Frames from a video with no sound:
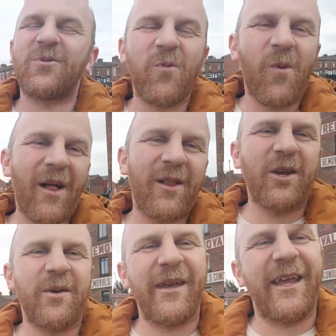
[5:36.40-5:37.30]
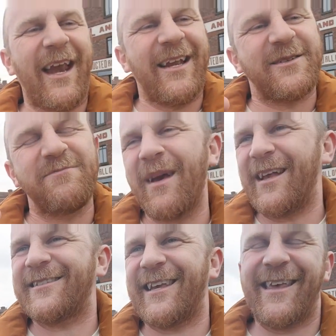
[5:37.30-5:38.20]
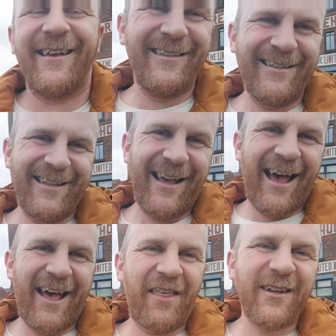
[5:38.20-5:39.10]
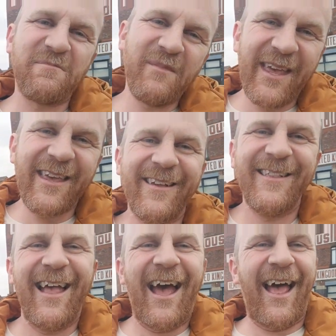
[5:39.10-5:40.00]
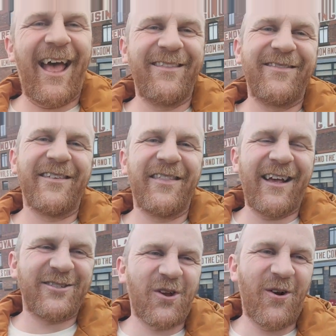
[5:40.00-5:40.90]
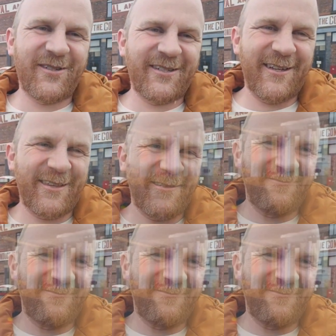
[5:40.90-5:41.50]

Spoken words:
welcoming, and it's messy. That's me, and that's Toxteth.